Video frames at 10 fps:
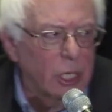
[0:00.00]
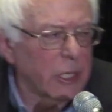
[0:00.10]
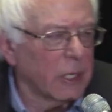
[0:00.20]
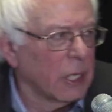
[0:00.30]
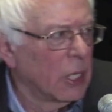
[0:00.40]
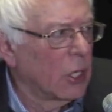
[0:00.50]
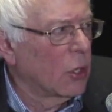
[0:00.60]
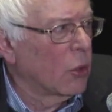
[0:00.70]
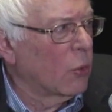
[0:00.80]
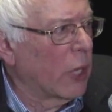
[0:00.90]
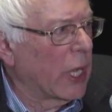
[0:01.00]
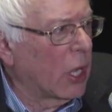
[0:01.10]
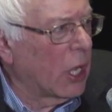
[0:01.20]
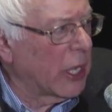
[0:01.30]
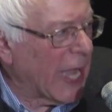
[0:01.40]
just in the perspective
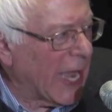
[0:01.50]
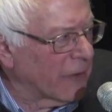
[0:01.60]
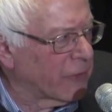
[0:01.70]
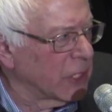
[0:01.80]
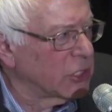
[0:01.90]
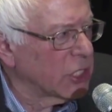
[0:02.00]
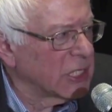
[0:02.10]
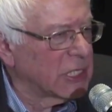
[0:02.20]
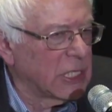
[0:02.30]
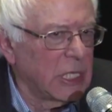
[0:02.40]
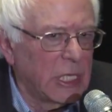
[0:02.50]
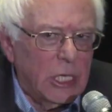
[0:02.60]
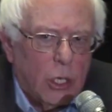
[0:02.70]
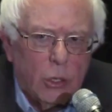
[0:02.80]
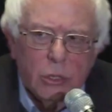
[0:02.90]
so the Democratic Party can begin
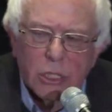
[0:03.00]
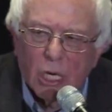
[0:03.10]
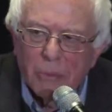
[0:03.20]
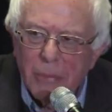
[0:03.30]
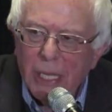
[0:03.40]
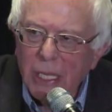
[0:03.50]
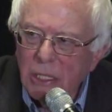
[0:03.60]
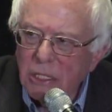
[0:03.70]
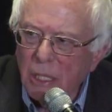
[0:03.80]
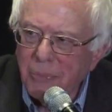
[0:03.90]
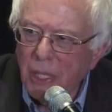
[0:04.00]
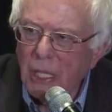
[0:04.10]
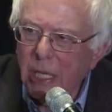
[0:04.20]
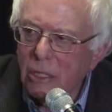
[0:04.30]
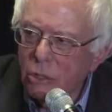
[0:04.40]
to understand where their voters are. I mean,
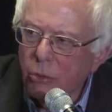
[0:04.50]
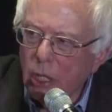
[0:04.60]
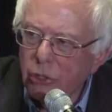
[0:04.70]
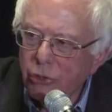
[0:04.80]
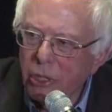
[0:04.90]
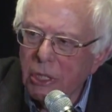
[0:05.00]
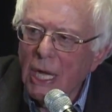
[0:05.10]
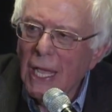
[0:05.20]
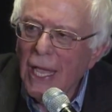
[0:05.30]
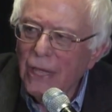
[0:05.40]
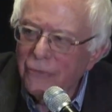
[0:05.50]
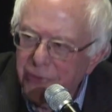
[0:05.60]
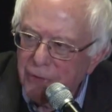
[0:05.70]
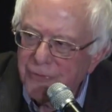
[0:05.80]
because, frankly,